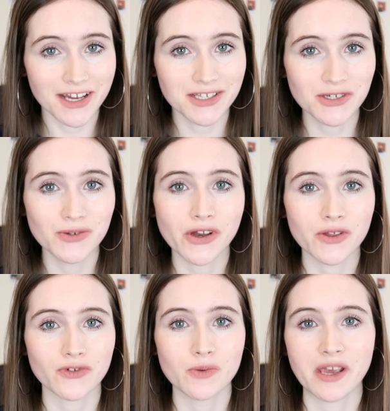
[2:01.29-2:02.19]
I do go
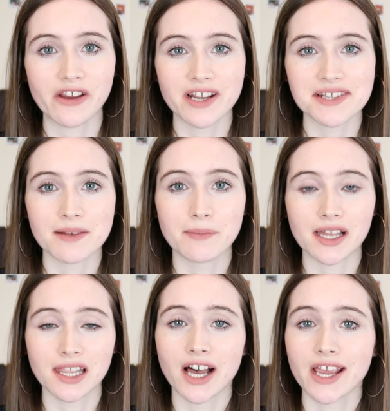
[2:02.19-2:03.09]
through periods in
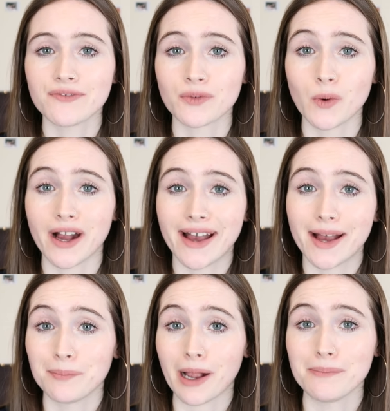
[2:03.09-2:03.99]
my life
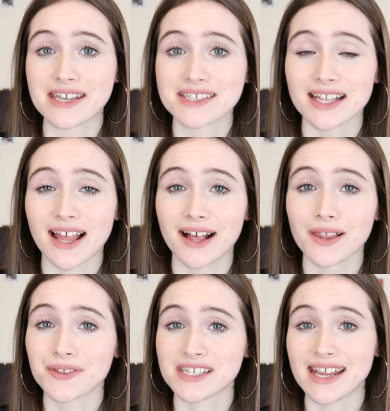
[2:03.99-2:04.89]
where my mental
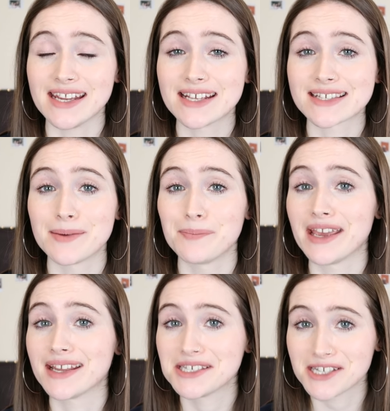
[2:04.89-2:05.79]
health takes a
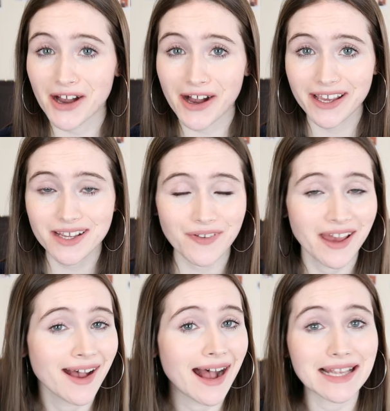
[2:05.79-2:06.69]
big dive,
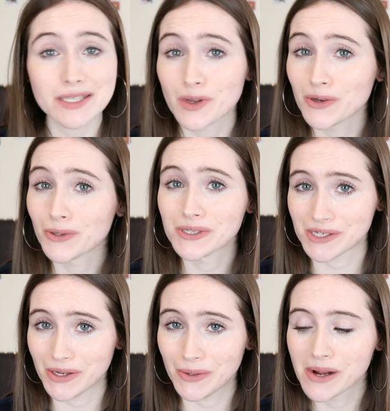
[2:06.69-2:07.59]
as we all
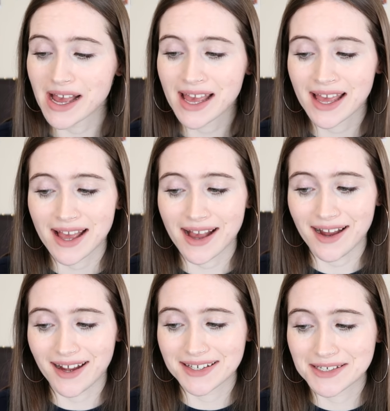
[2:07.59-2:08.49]
do
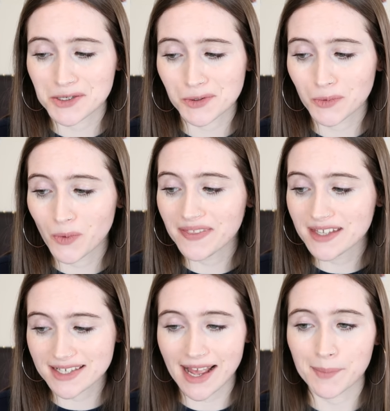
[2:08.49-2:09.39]
and when
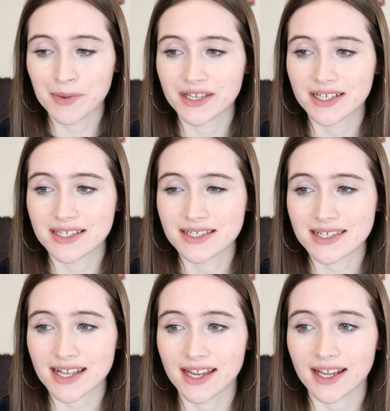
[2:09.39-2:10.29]
this
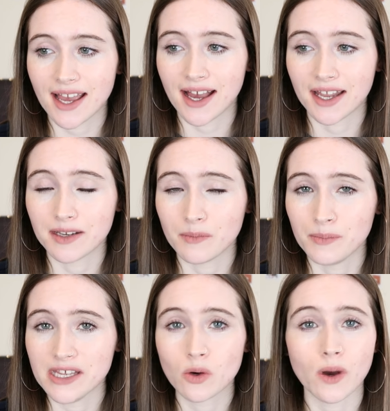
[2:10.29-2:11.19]
happens it can
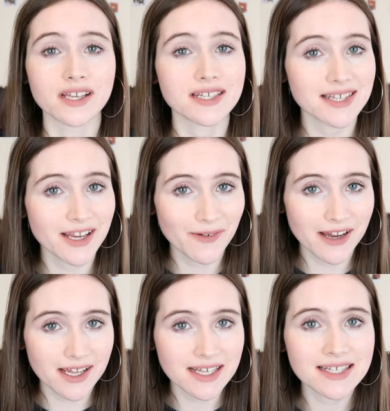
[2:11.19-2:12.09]
be quite
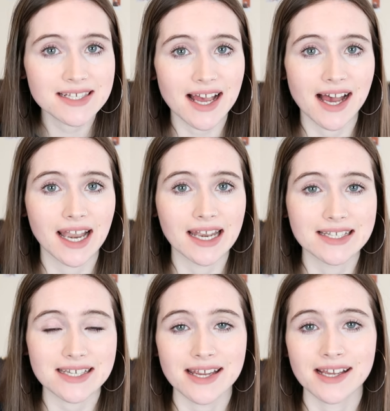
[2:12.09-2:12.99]
serious
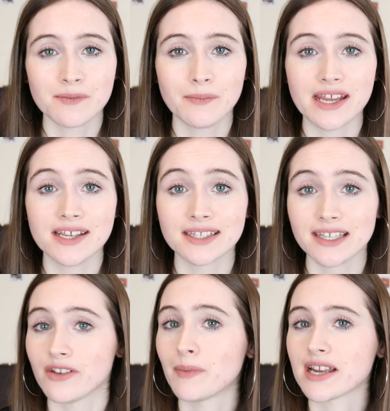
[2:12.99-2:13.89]
and it can make
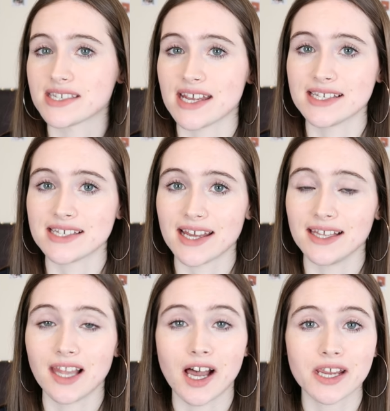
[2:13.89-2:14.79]
living my
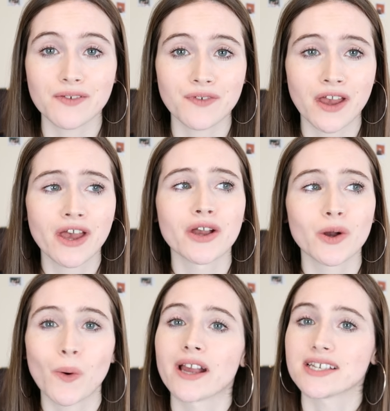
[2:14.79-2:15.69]
day-to-day -day life
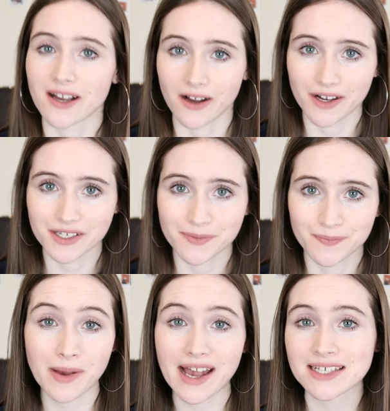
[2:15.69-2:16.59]
quite hard.
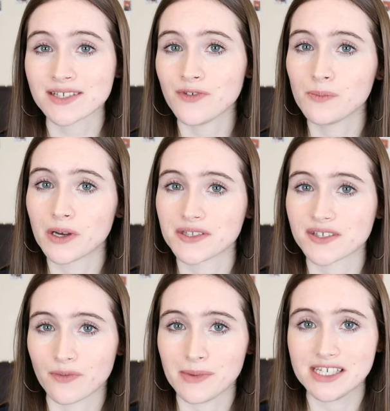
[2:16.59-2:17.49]
The past few
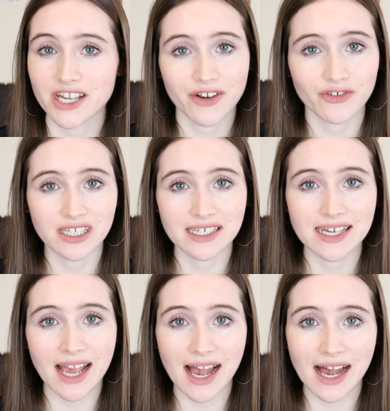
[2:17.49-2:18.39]
months for me
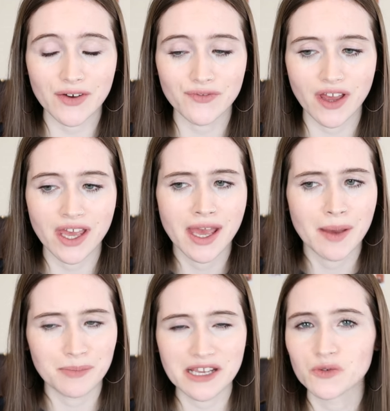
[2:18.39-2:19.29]
generally have
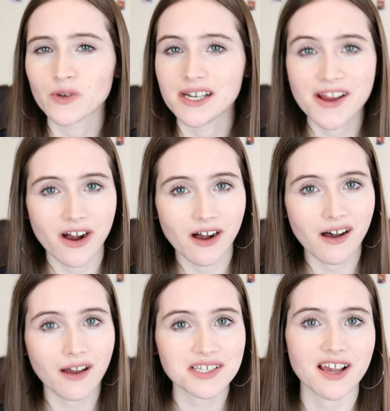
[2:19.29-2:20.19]
been really
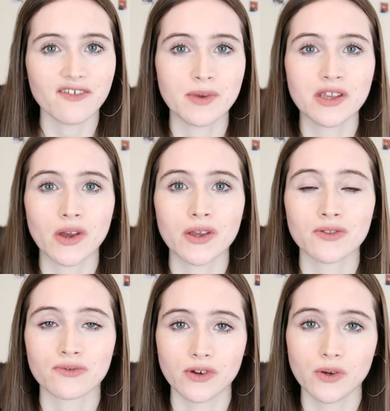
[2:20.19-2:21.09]
hard. I've been
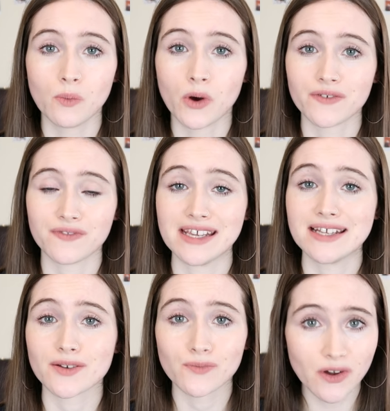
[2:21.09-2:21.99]
going through one of
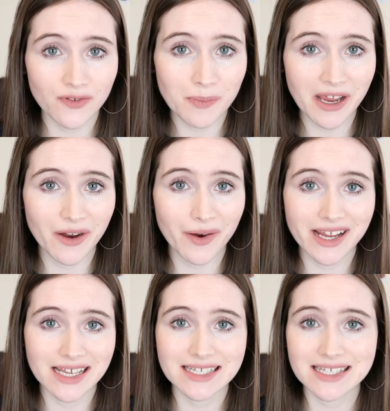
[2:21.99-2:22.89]
these rougher
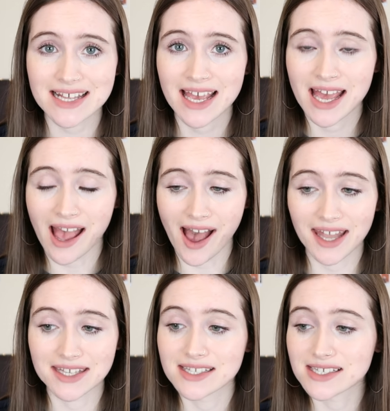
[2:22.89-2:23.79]
periods
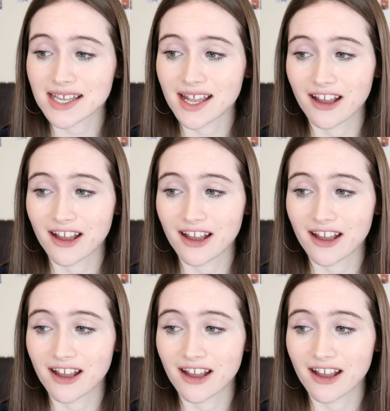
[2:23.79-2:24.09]
and